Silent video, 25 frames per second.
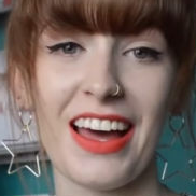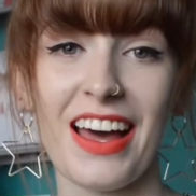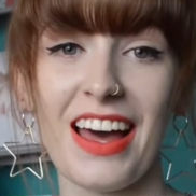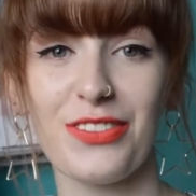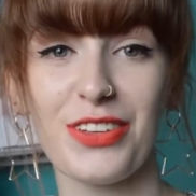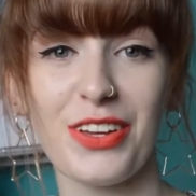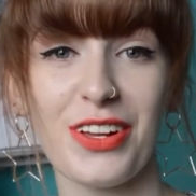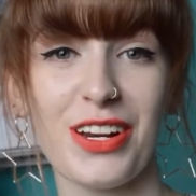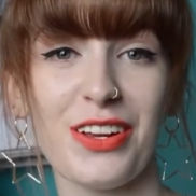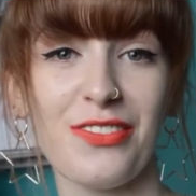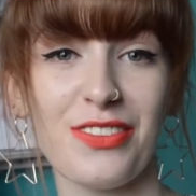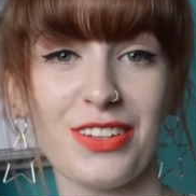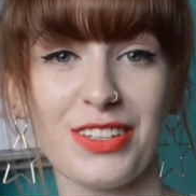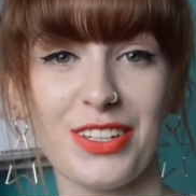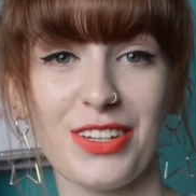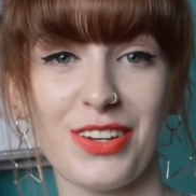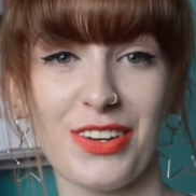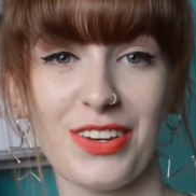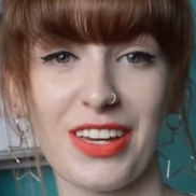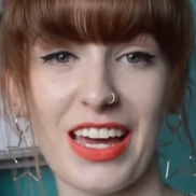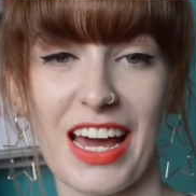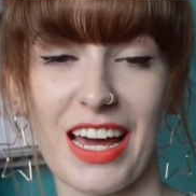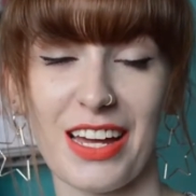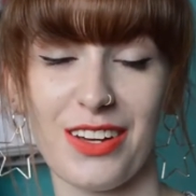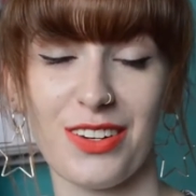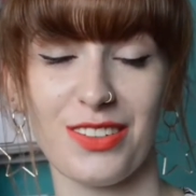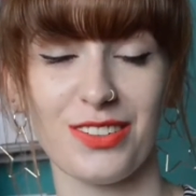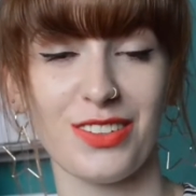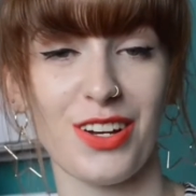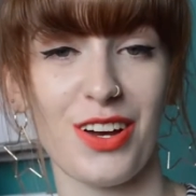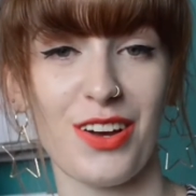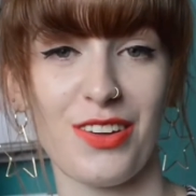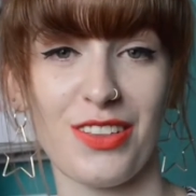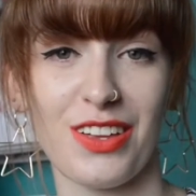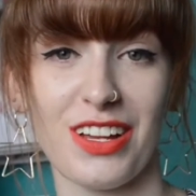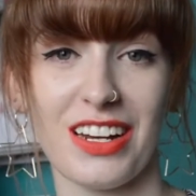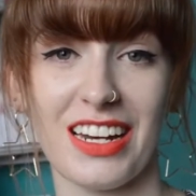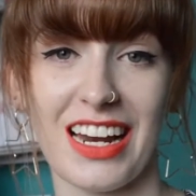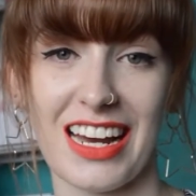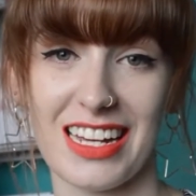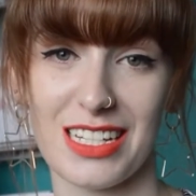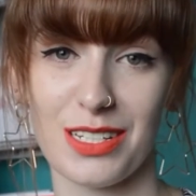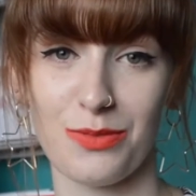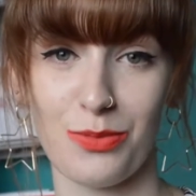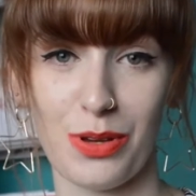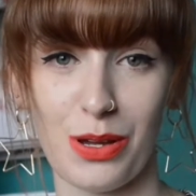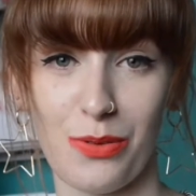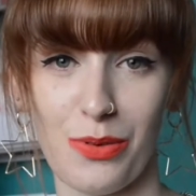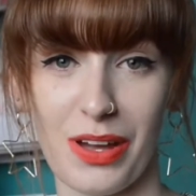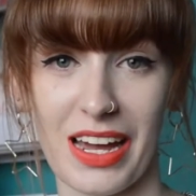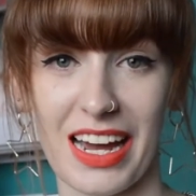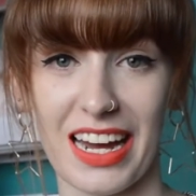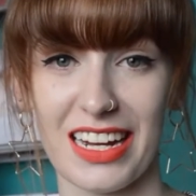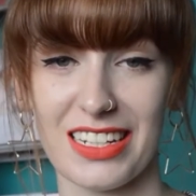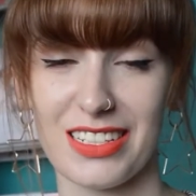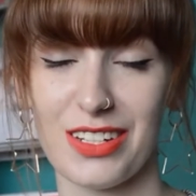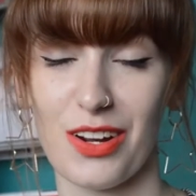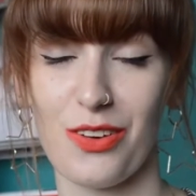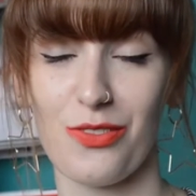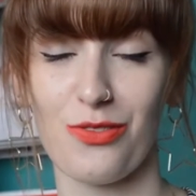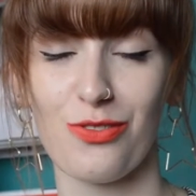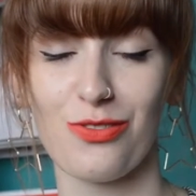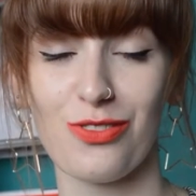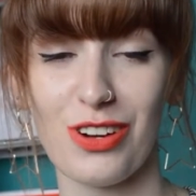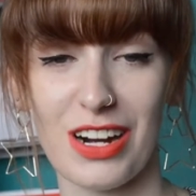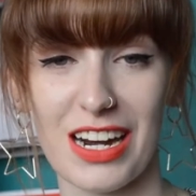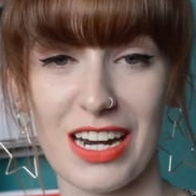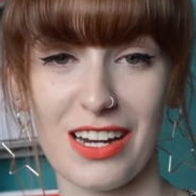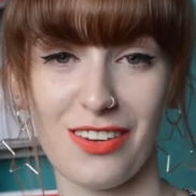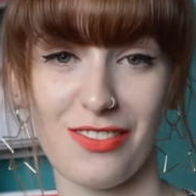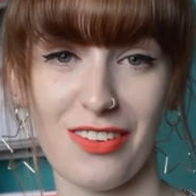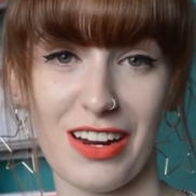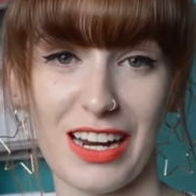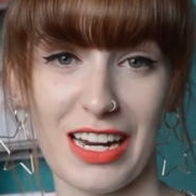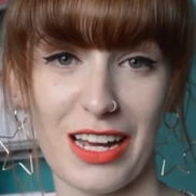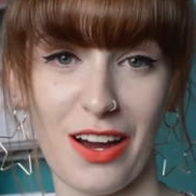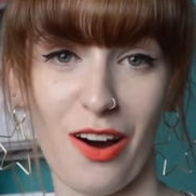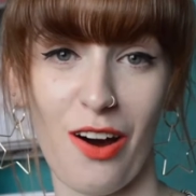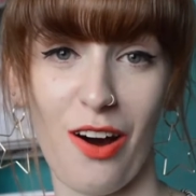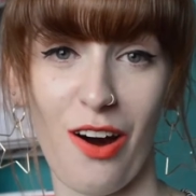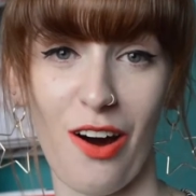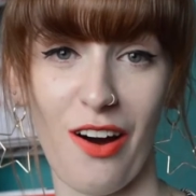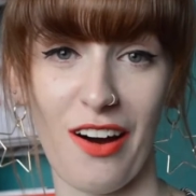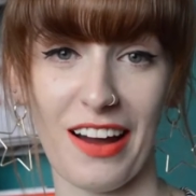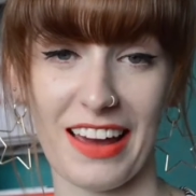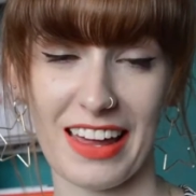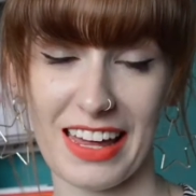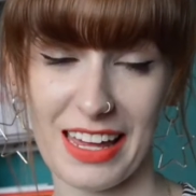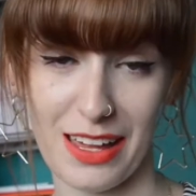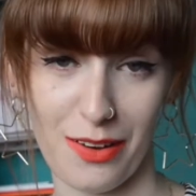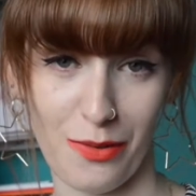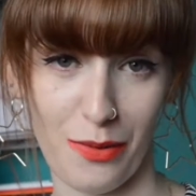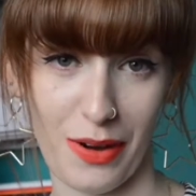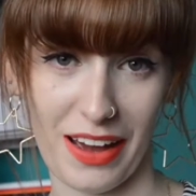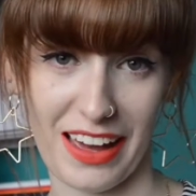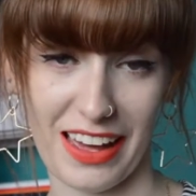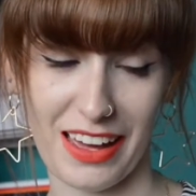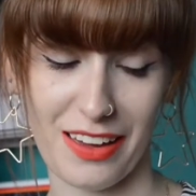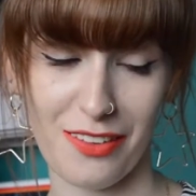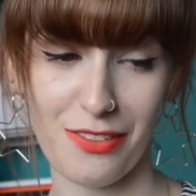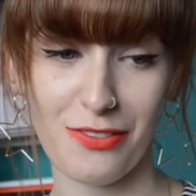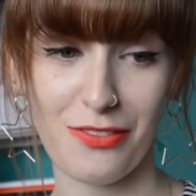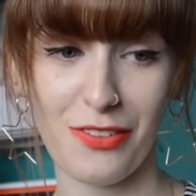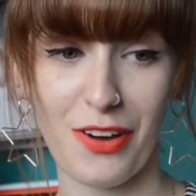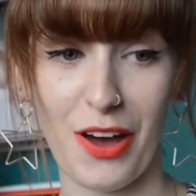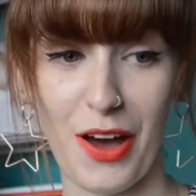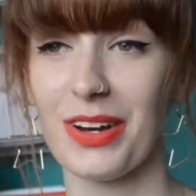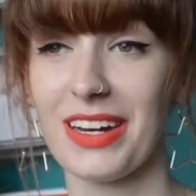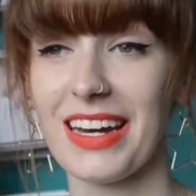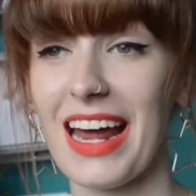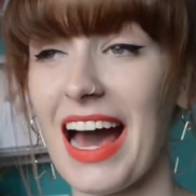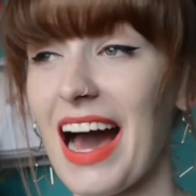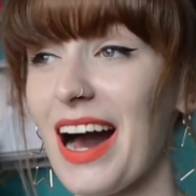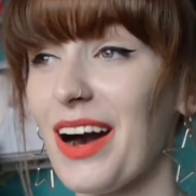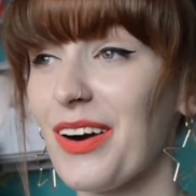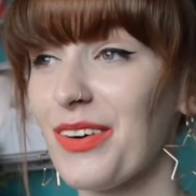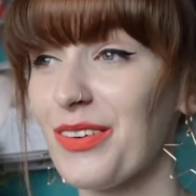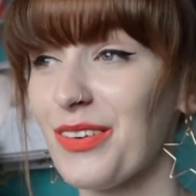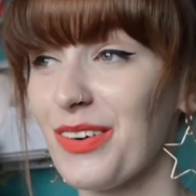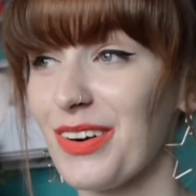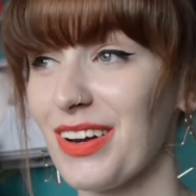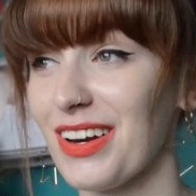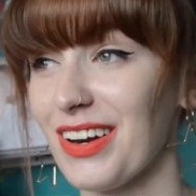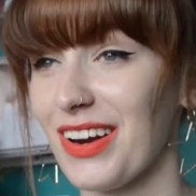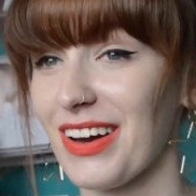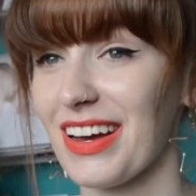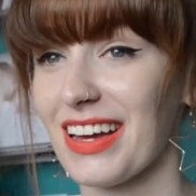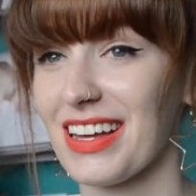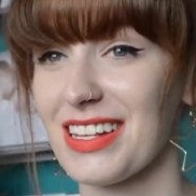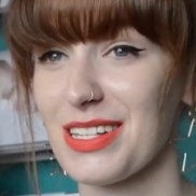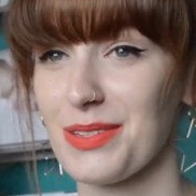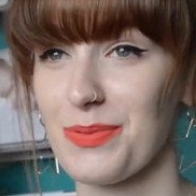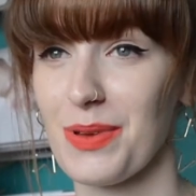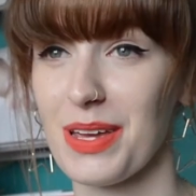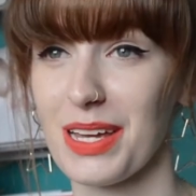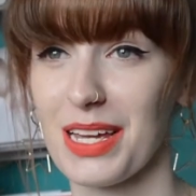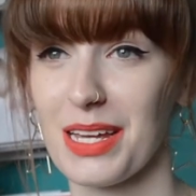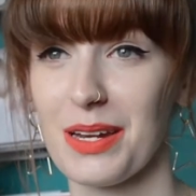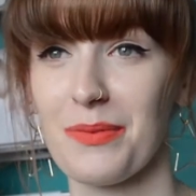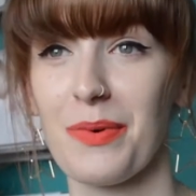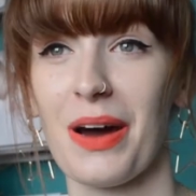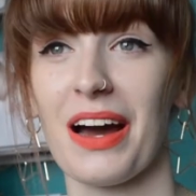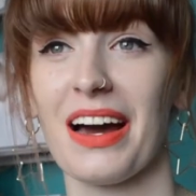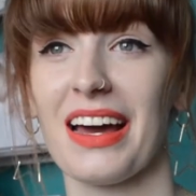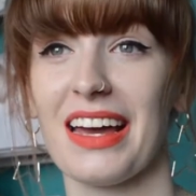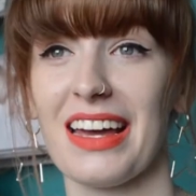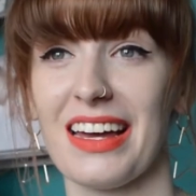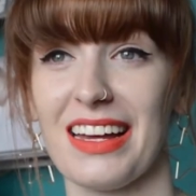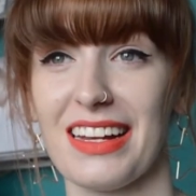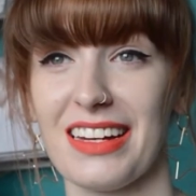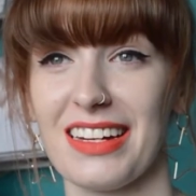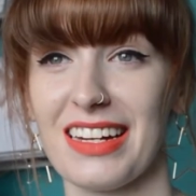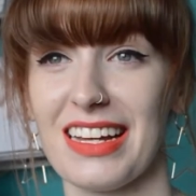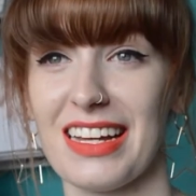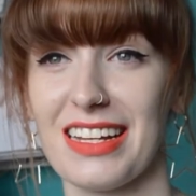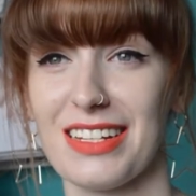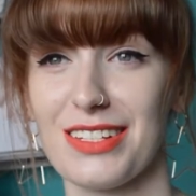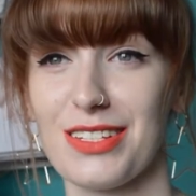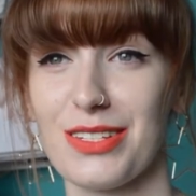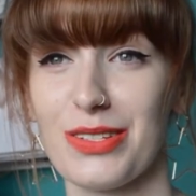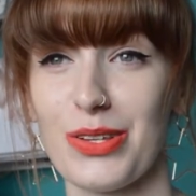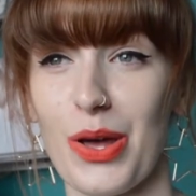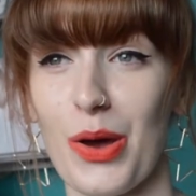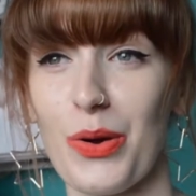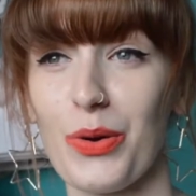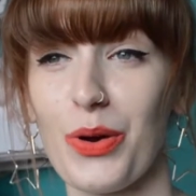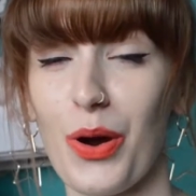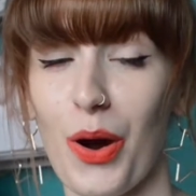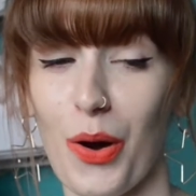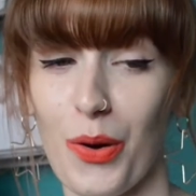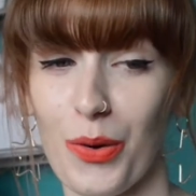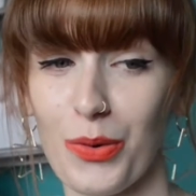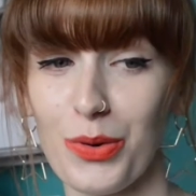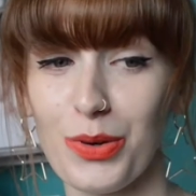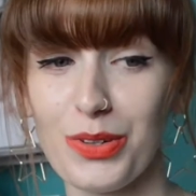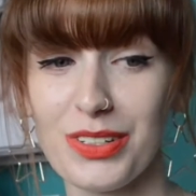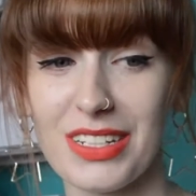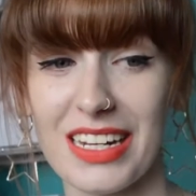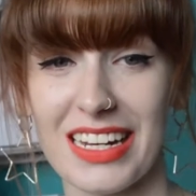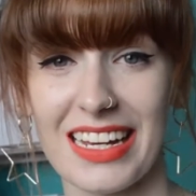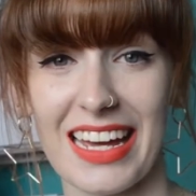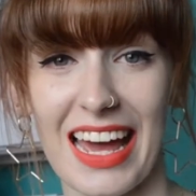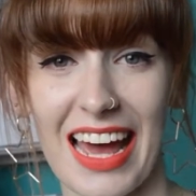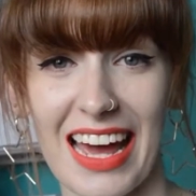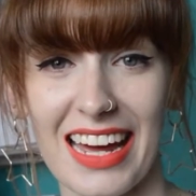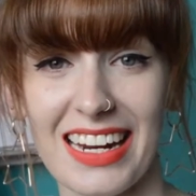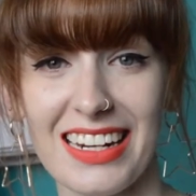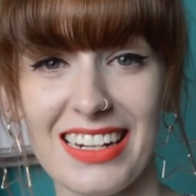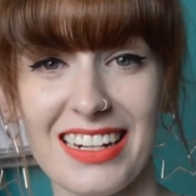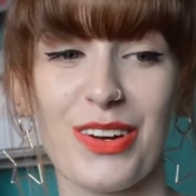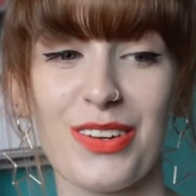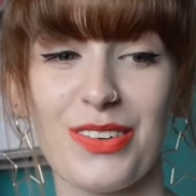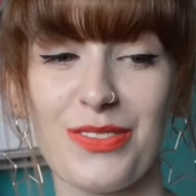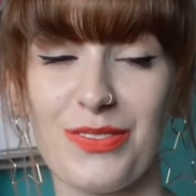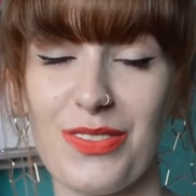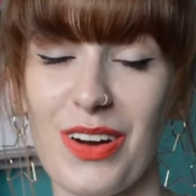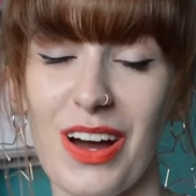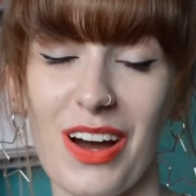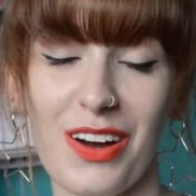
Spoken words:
If you live in the UK, you'll know that last week we had a really, really hot heat wave. And now, like, speaking about it, it's so cold again.